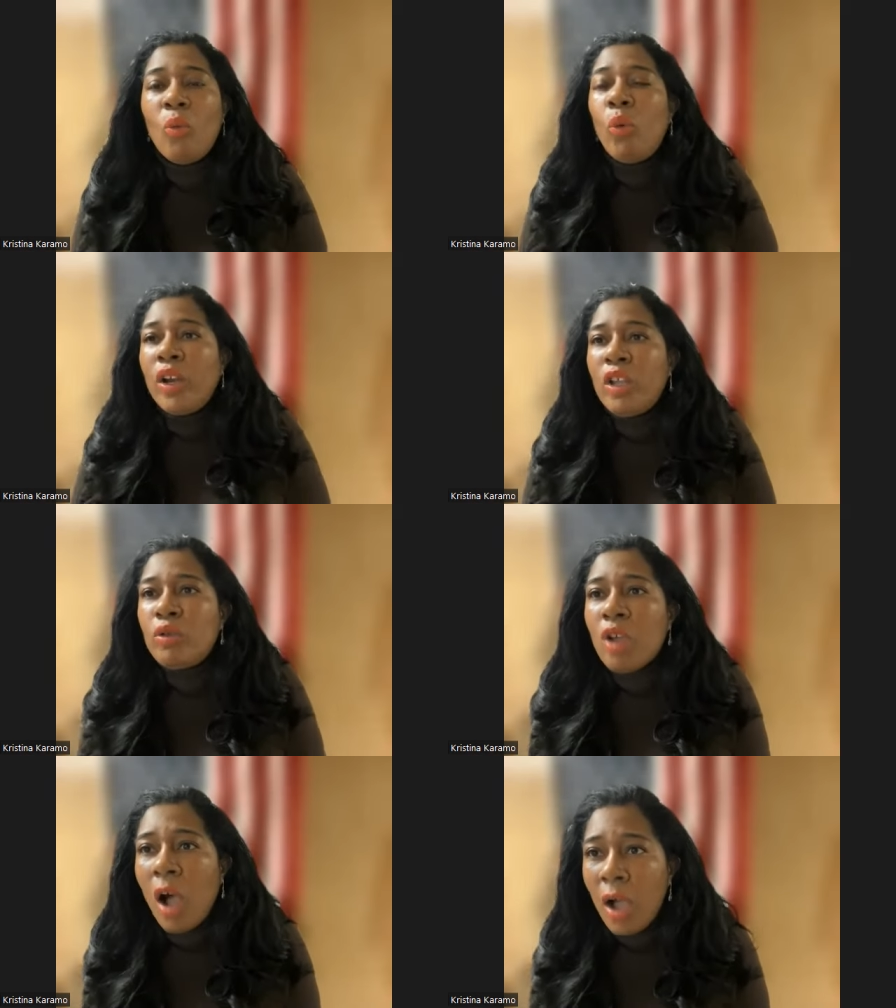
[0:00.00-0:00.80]
What are
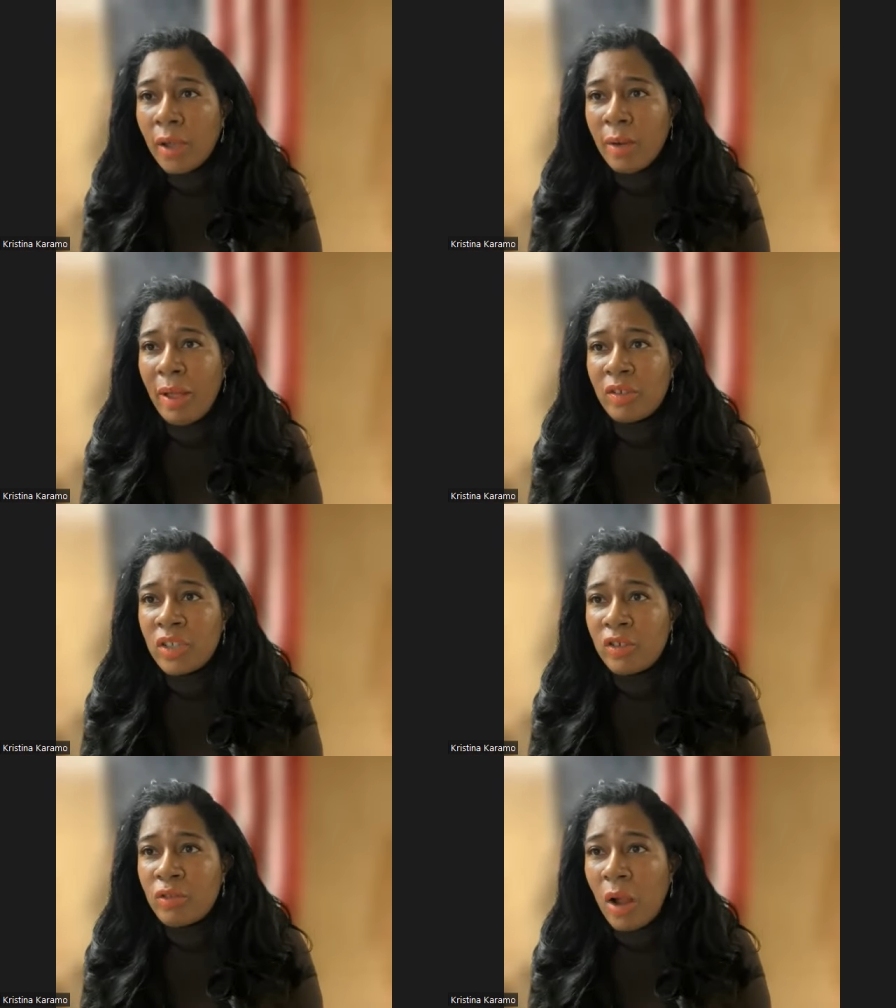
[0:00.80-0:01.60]
you talking about,
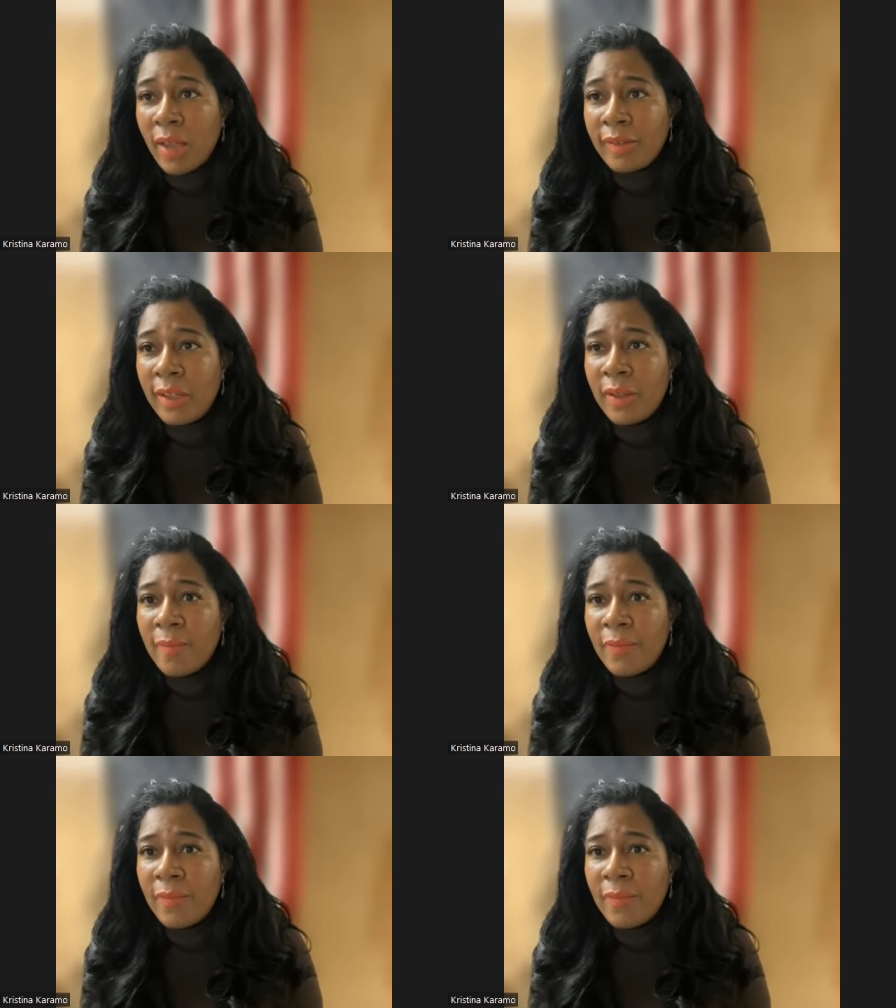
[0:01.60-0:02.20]
Judge Rossi?